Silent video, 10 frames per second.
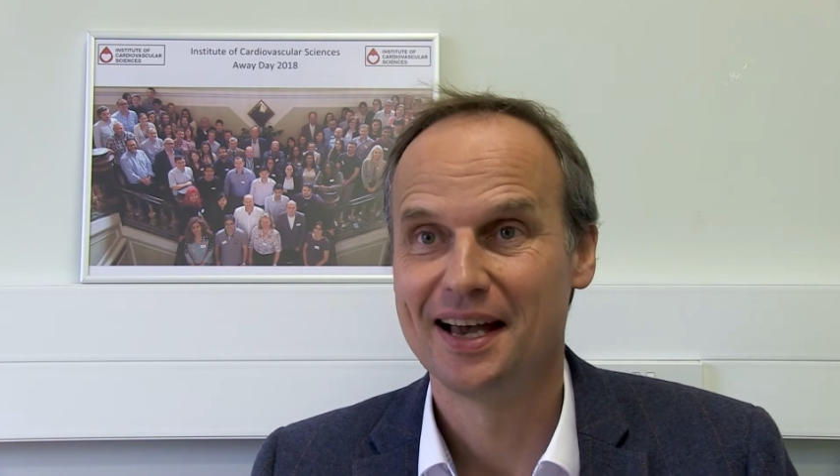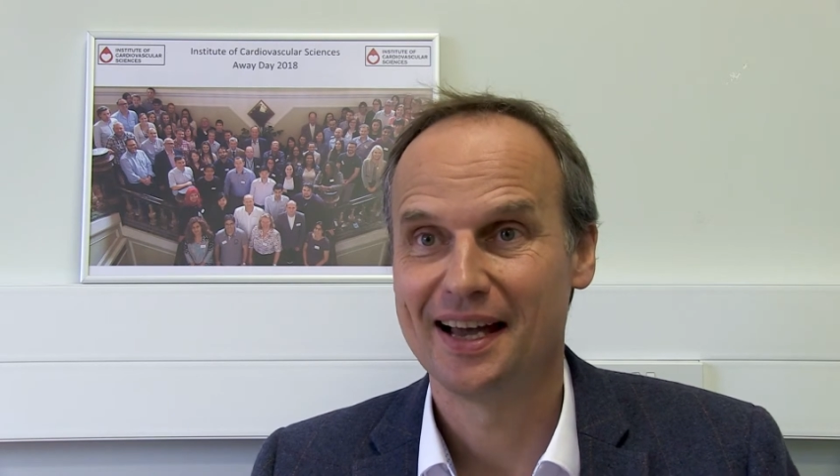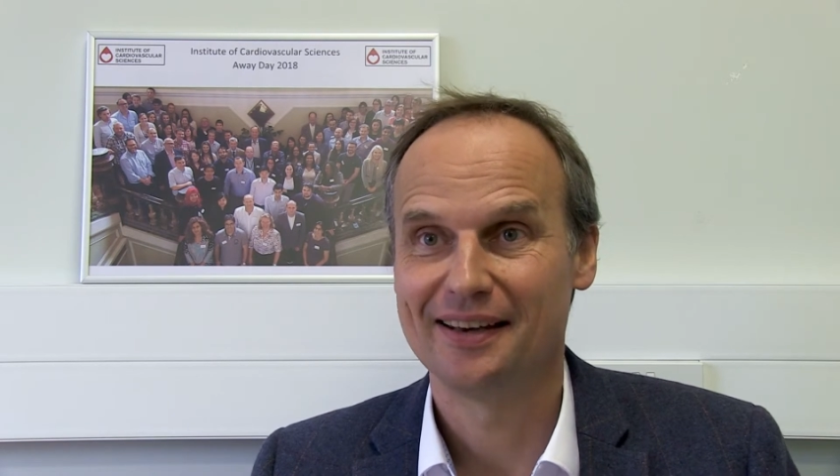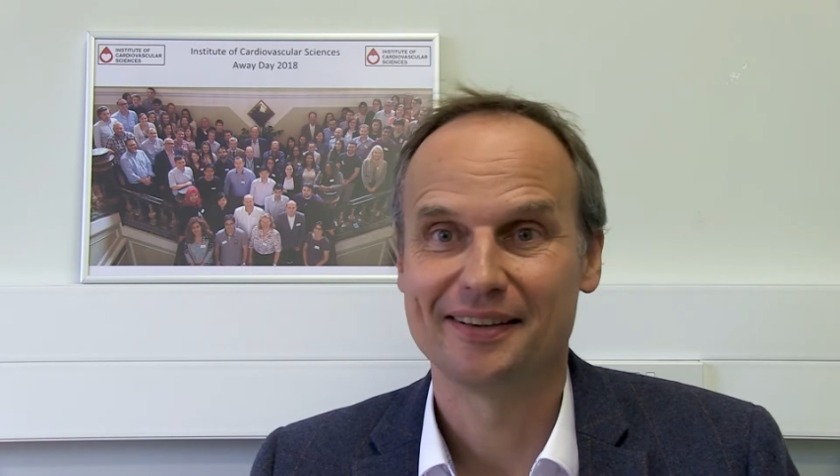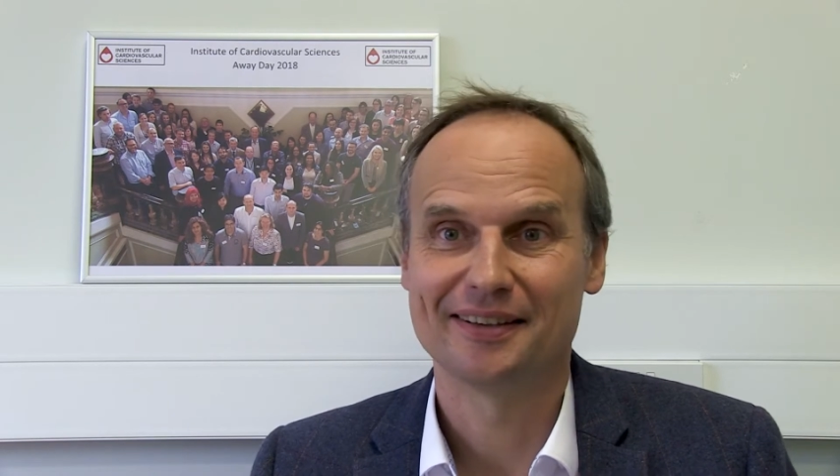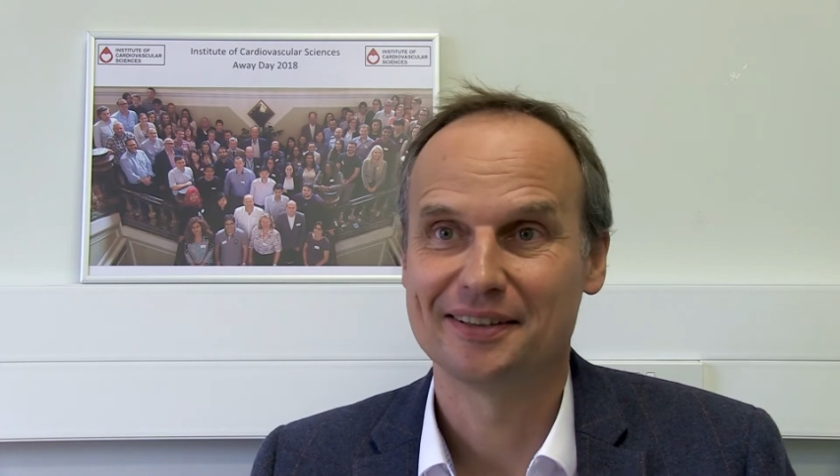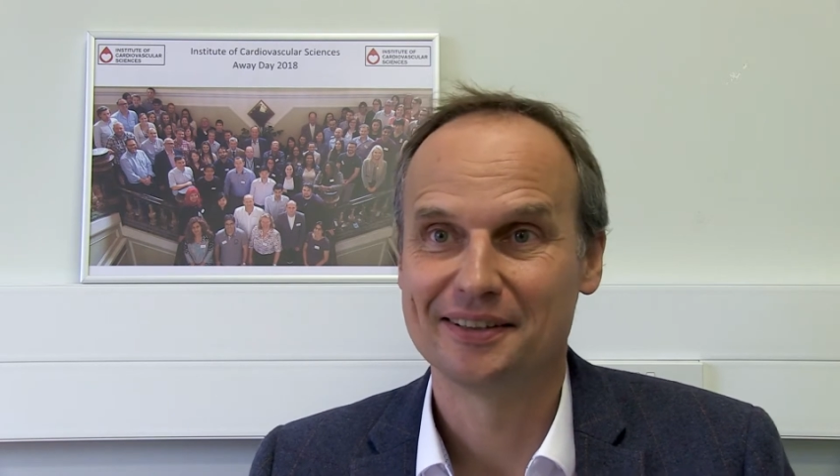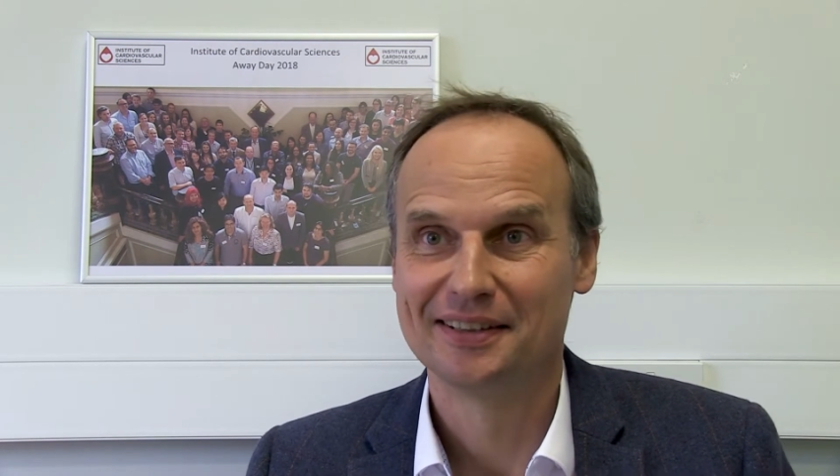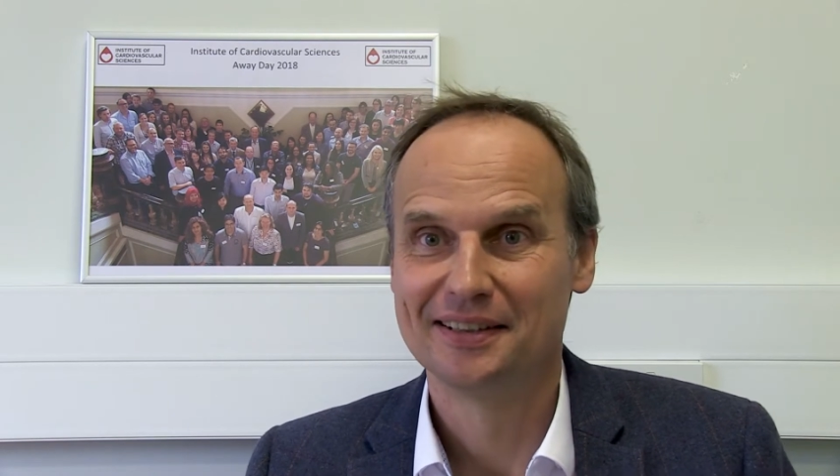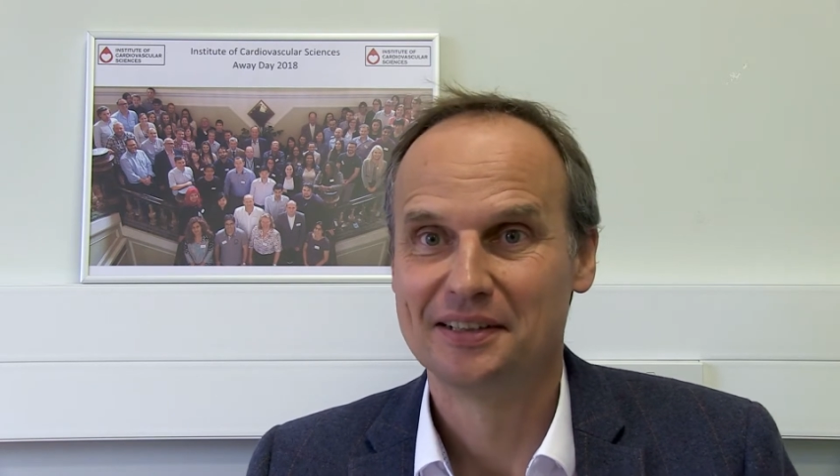And uh,
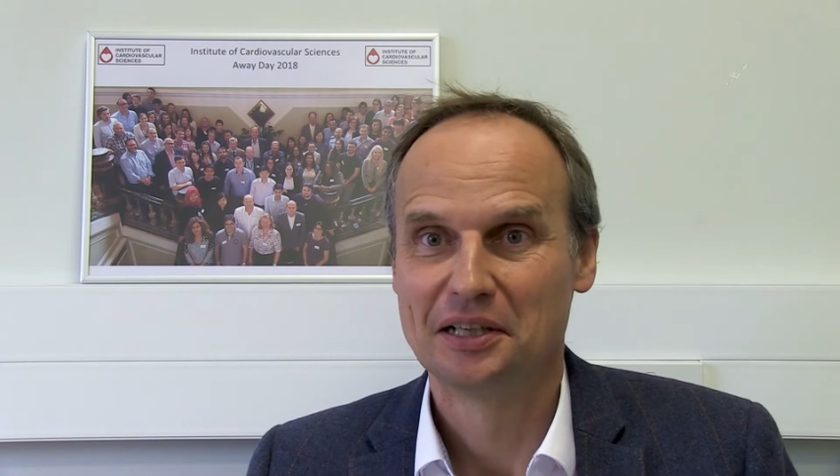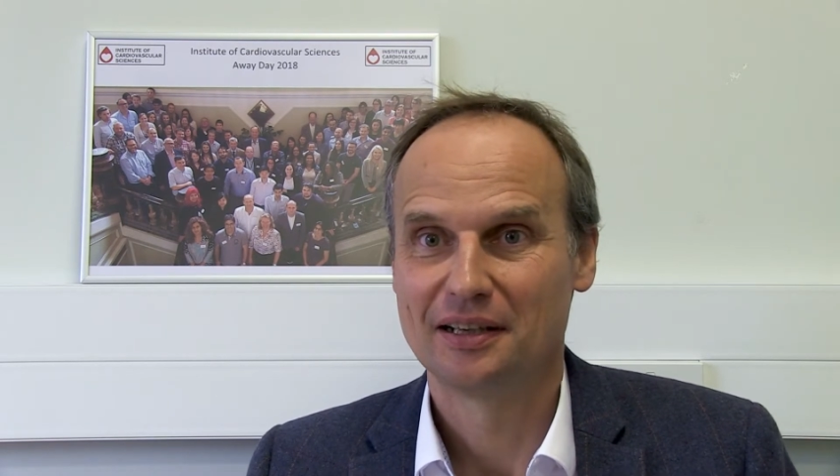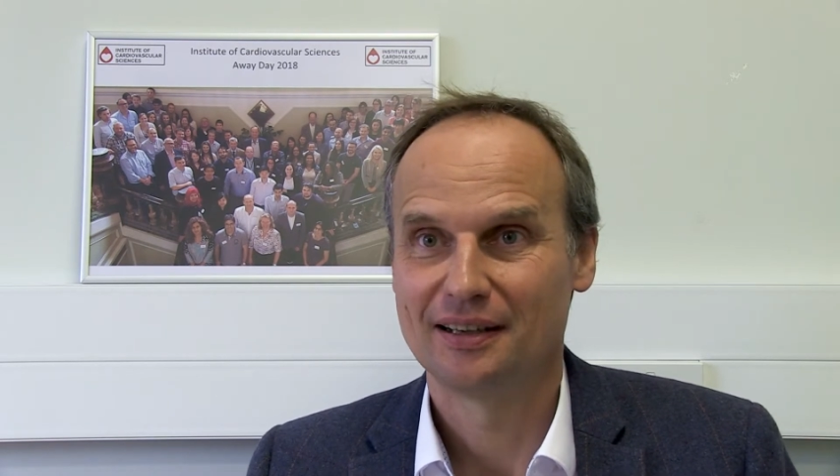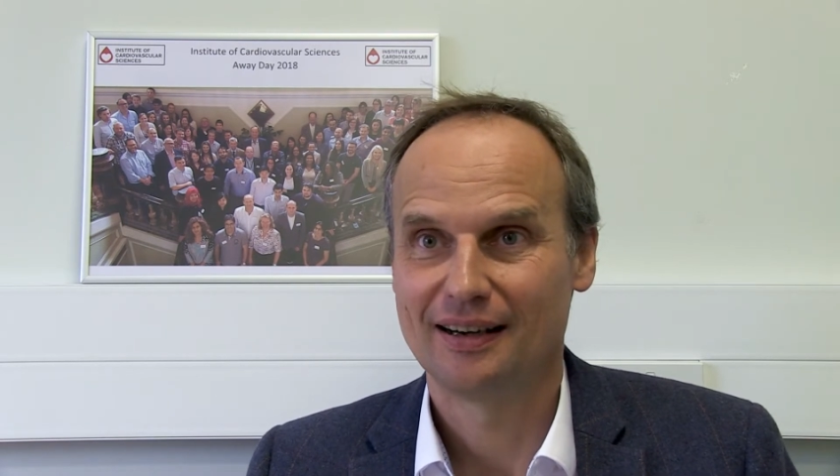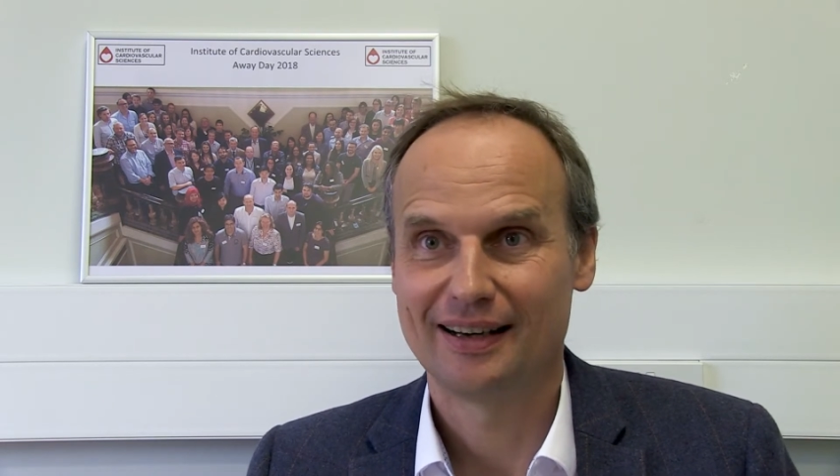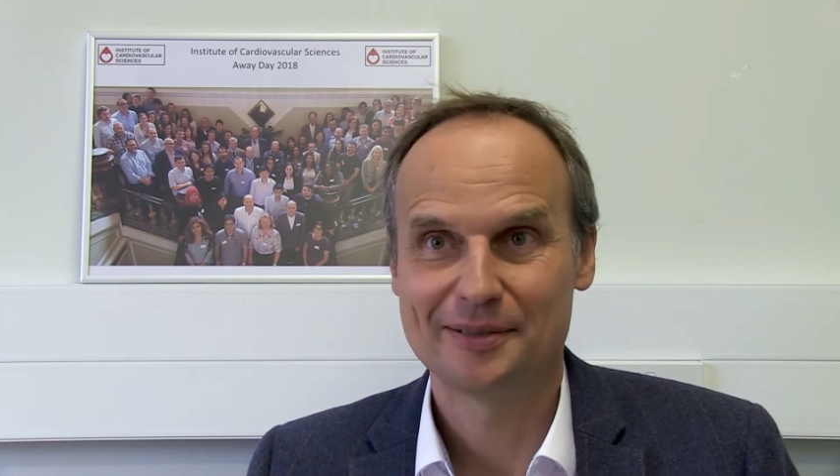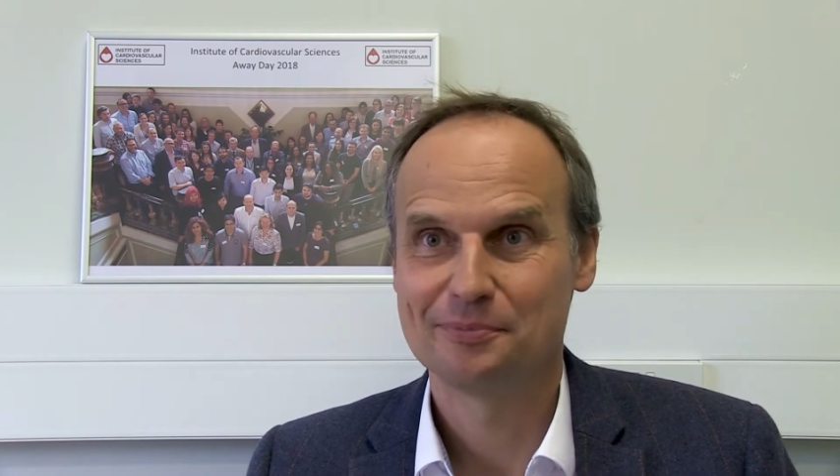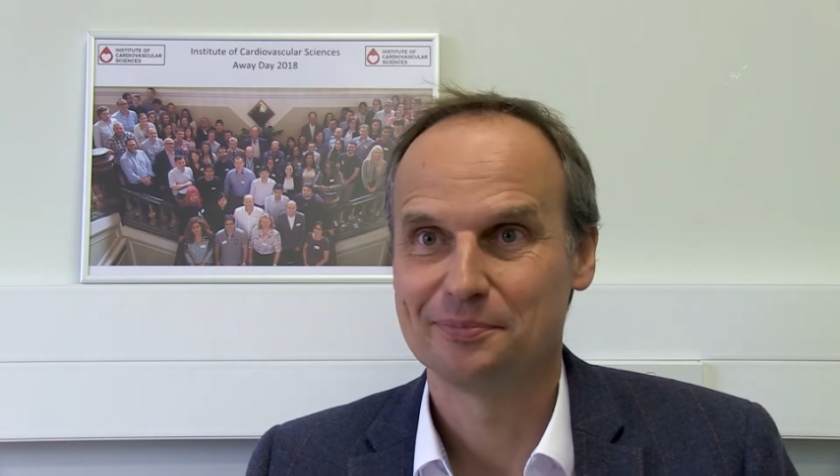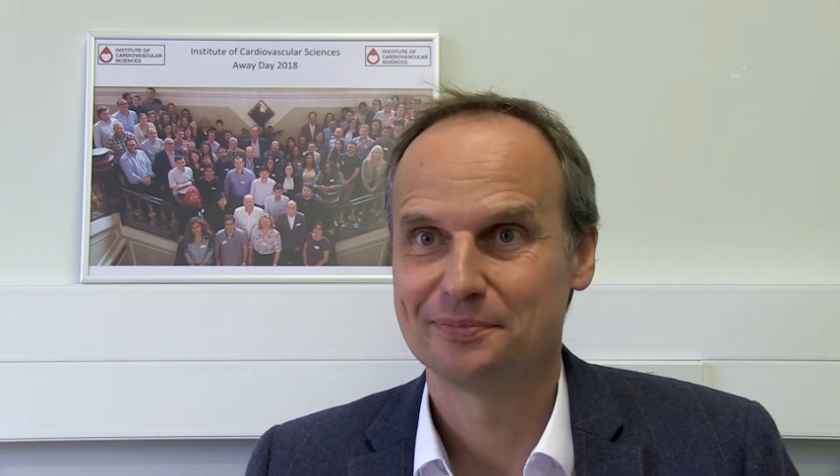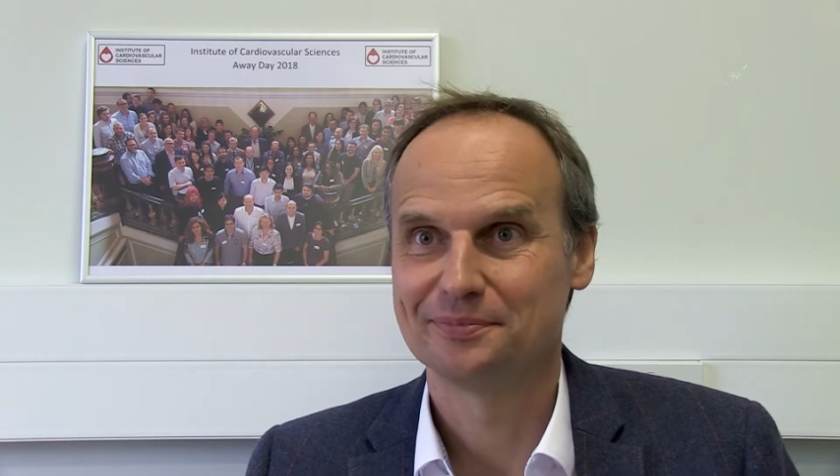
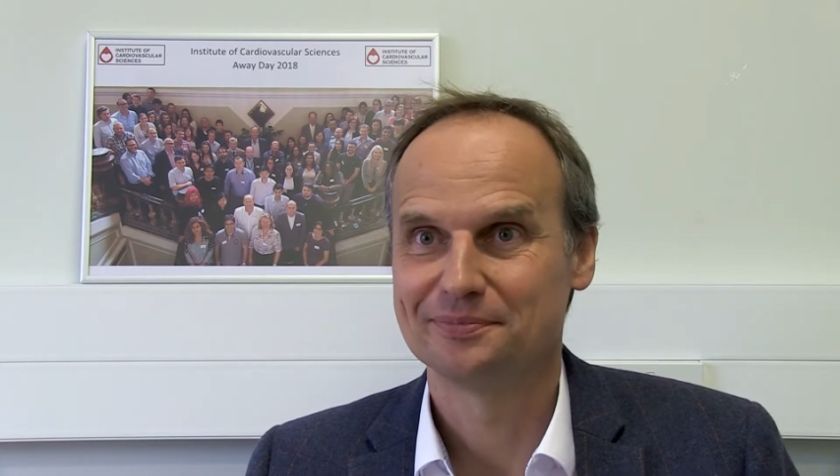I'm